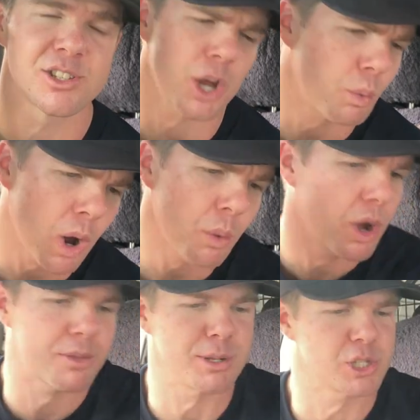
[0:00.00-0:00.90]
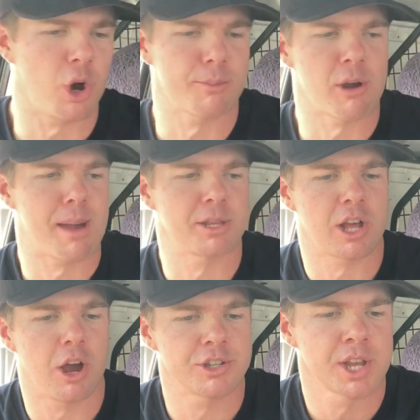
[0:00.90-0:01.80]
so well worth my time grabbing
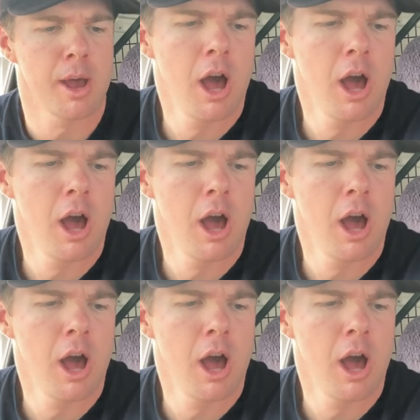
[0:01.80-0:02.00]
those